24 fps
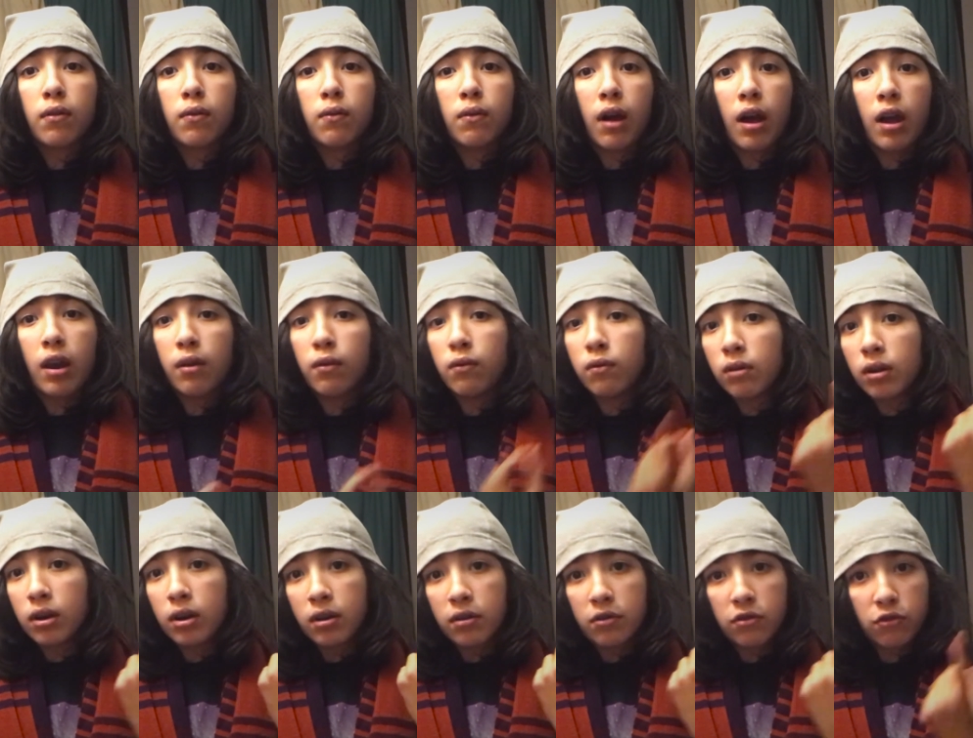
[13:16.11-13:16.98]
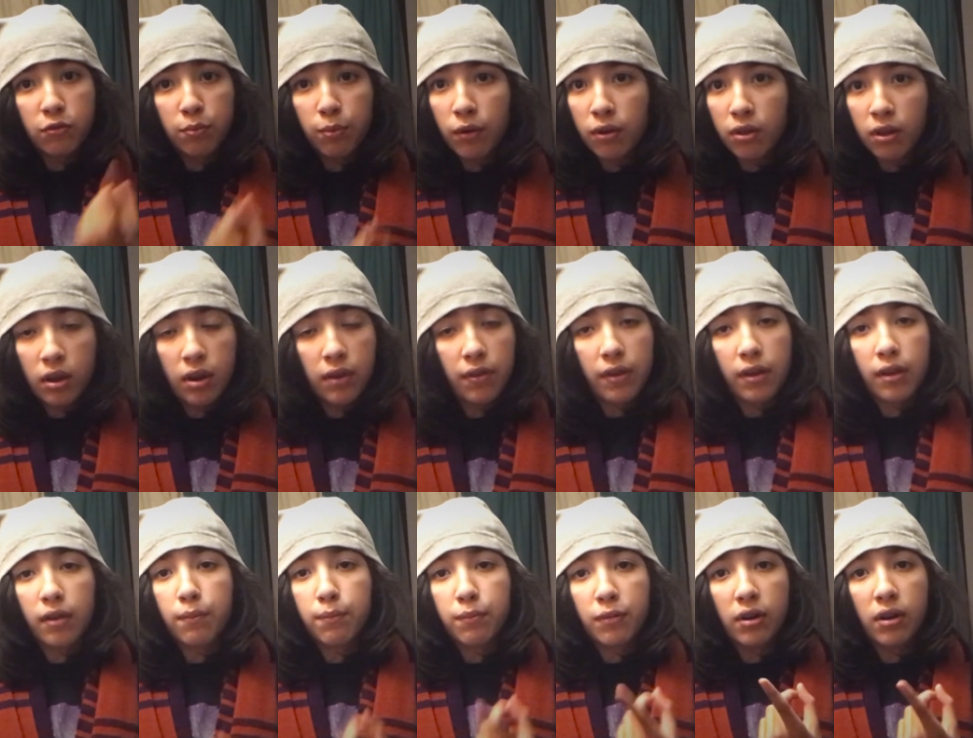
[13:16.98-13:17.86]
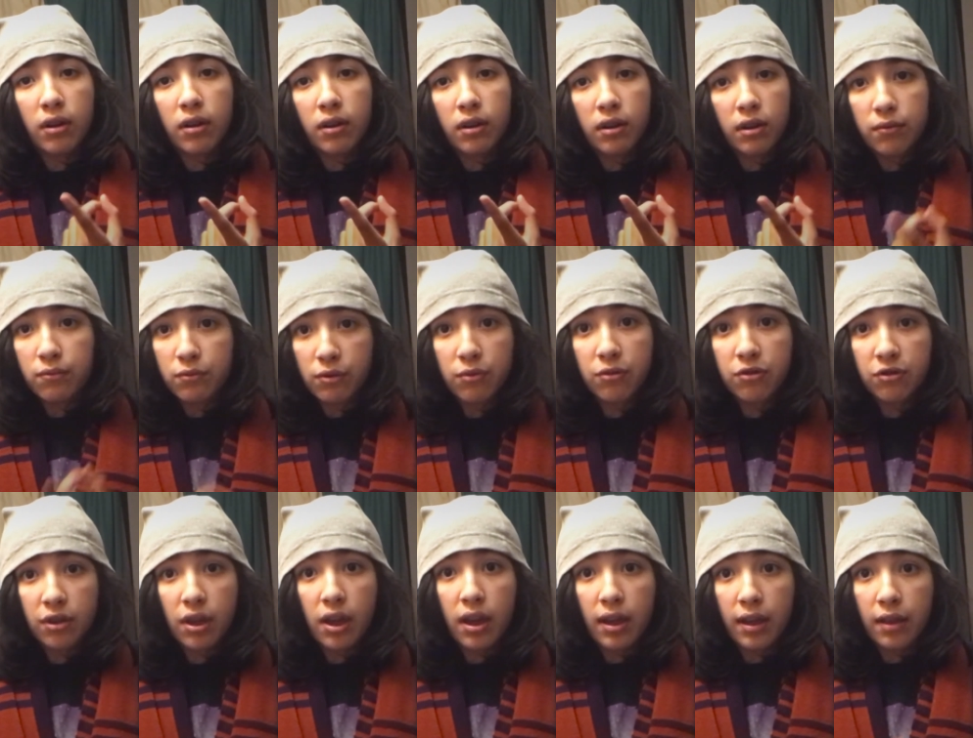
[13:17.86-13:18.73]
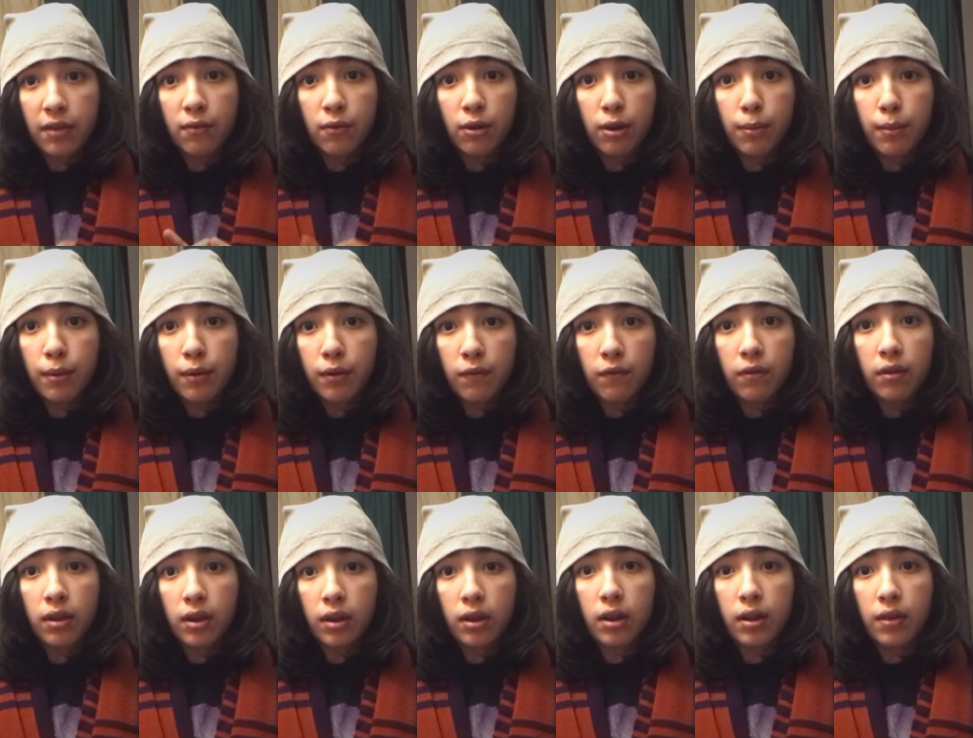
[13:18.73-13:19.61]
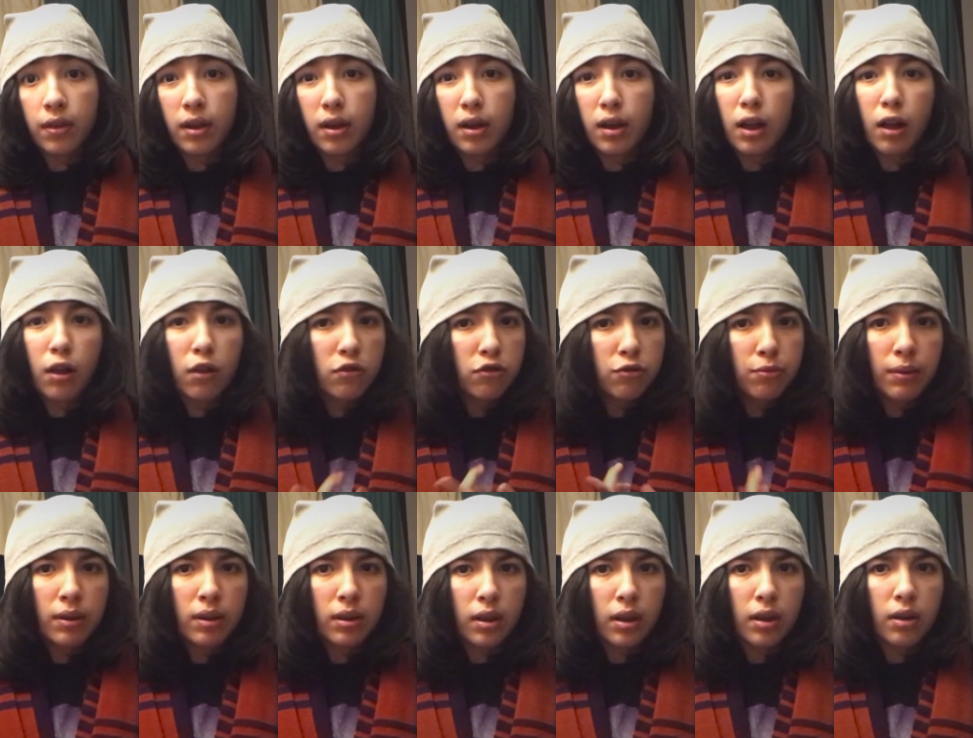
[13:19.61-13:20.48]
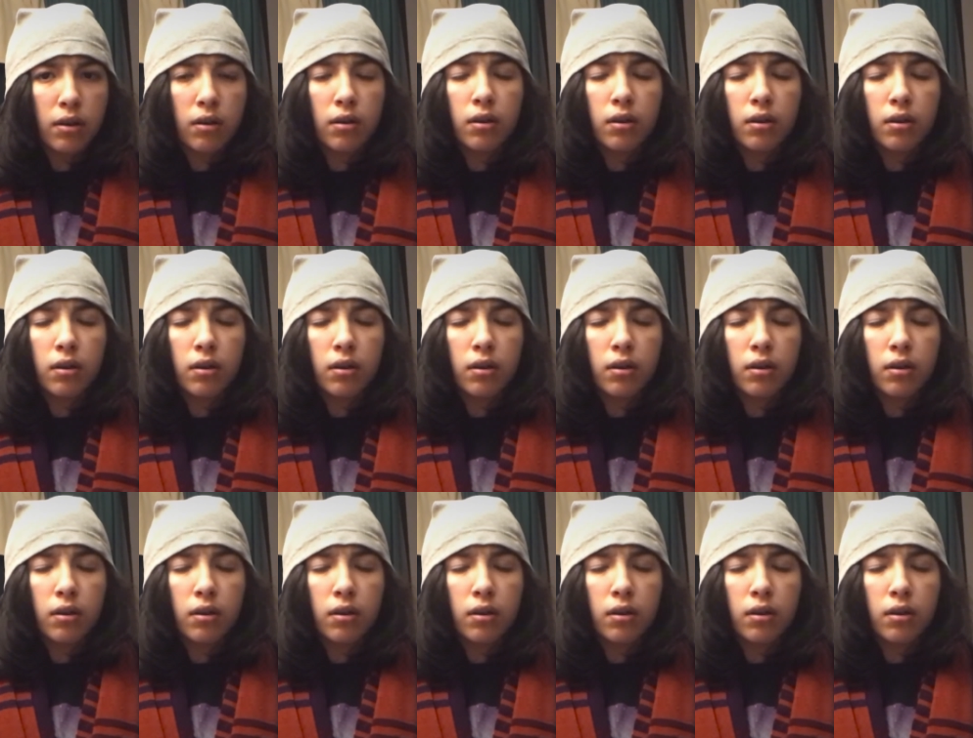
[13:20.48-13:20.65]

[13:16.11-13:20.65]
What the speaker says: I don't want to spoil anything, but just saying, it would have been a really good idea. I'll explain later.